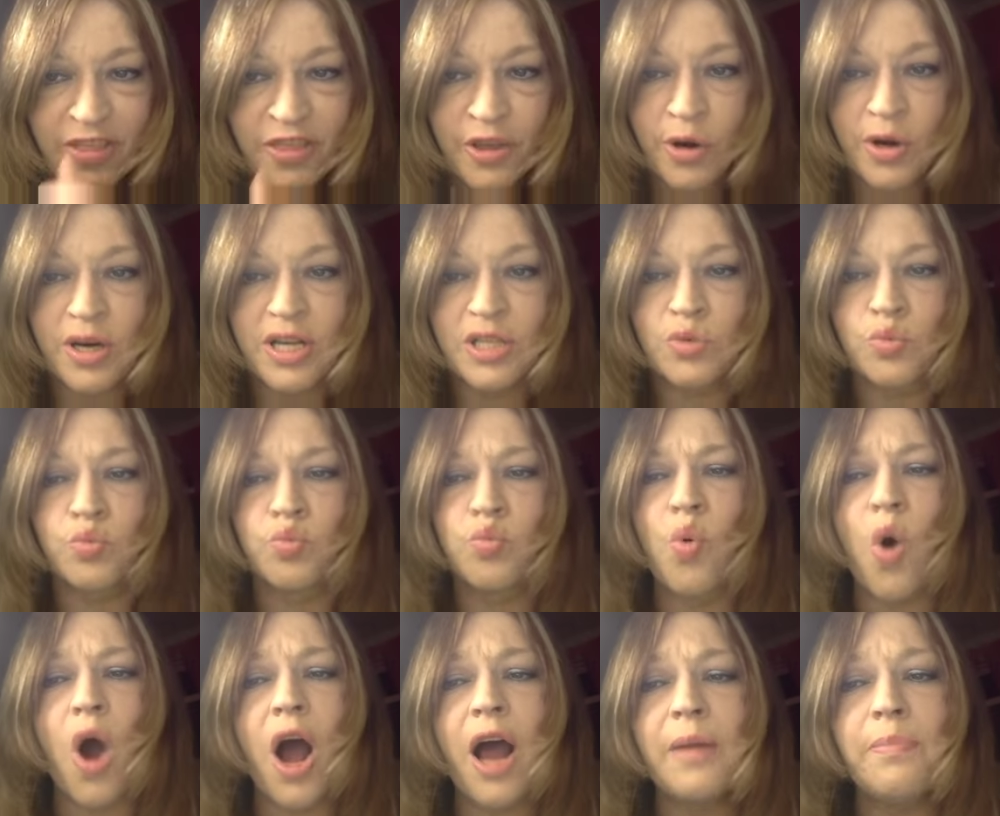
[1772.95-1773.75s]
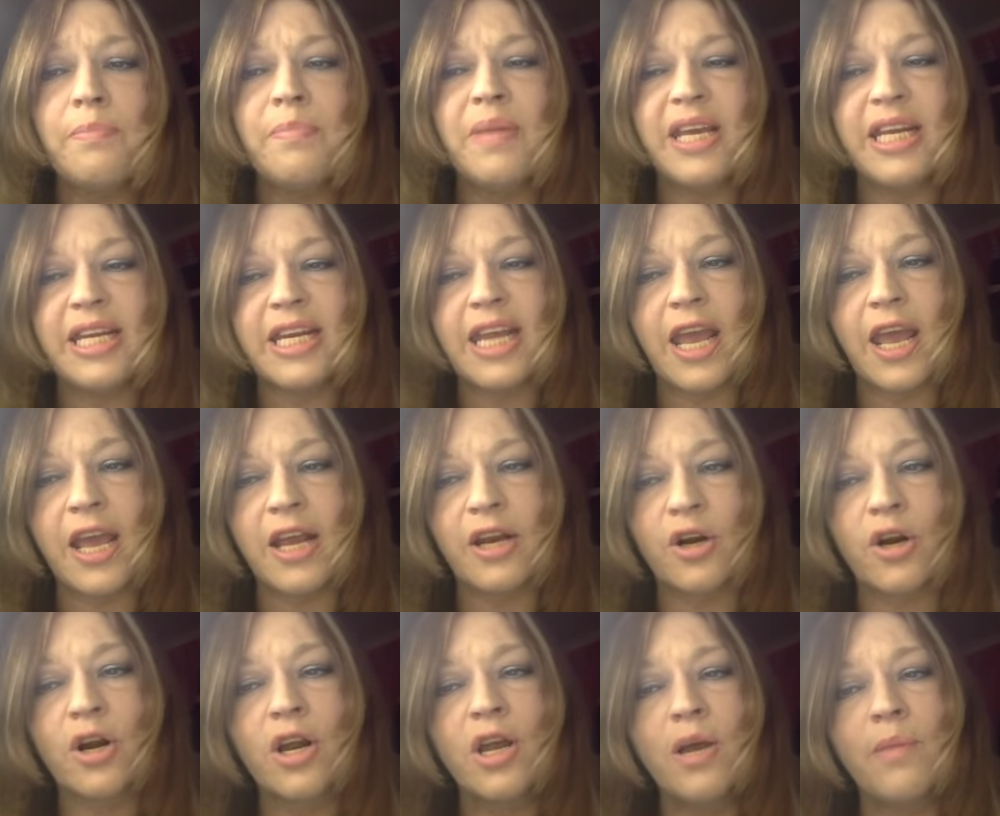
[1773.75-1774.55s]
There is one
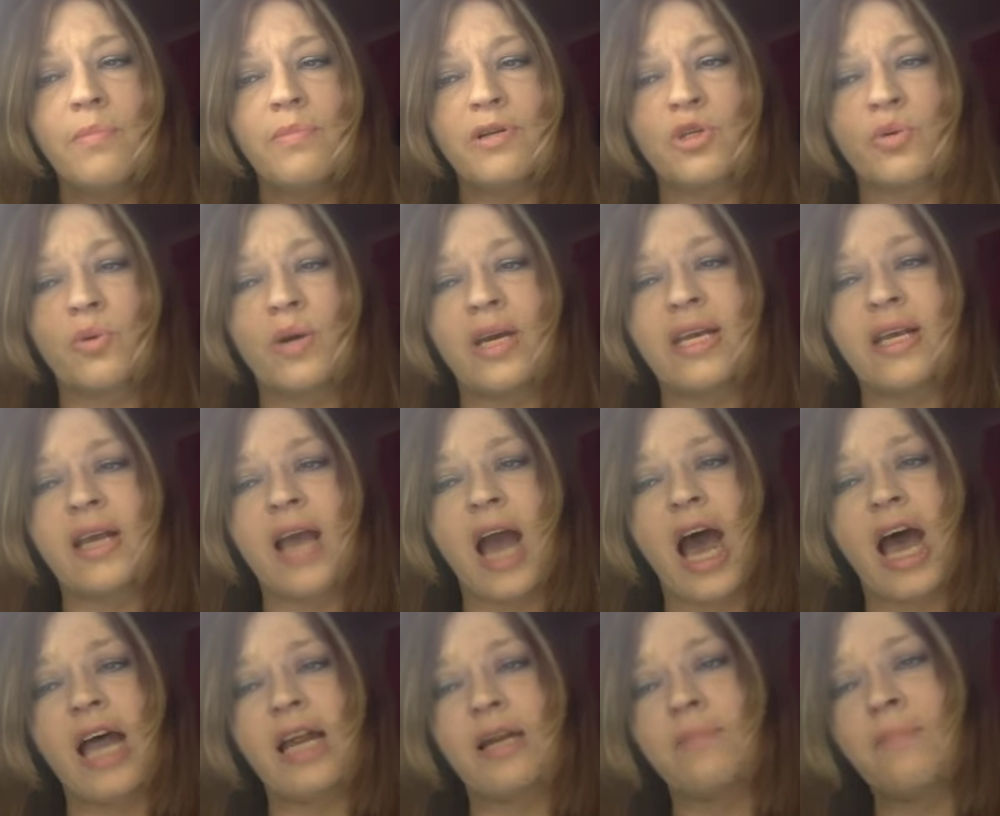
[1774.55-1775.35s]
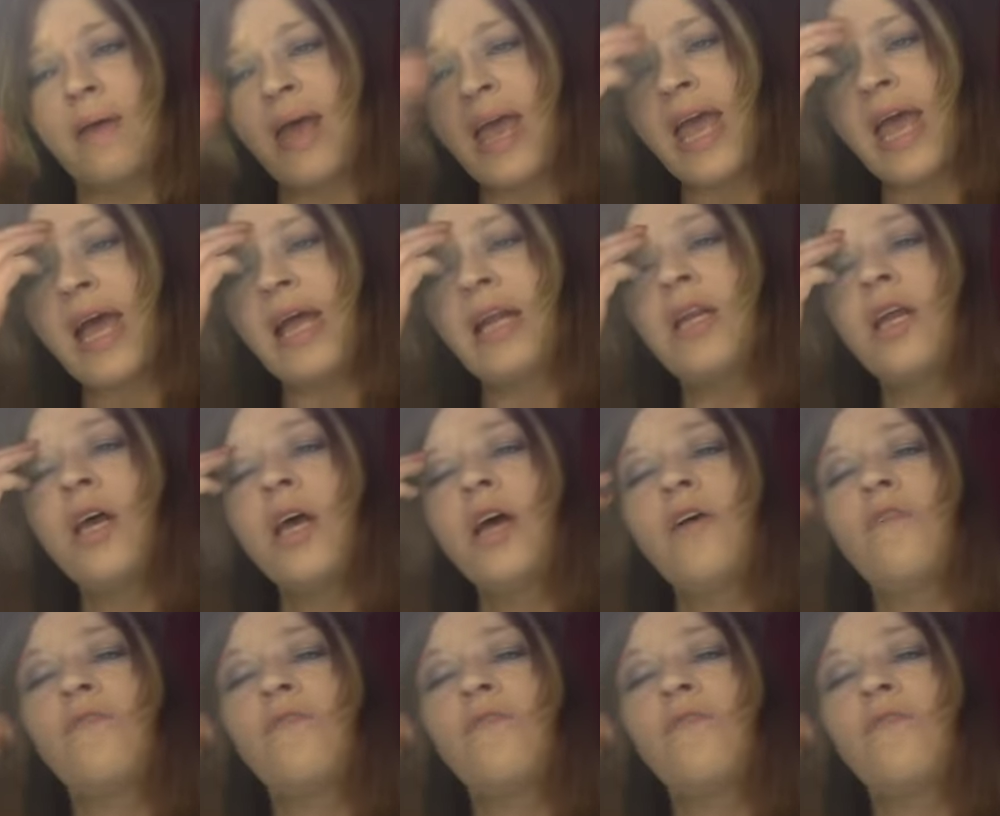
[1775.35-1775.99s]
mediator between God and man.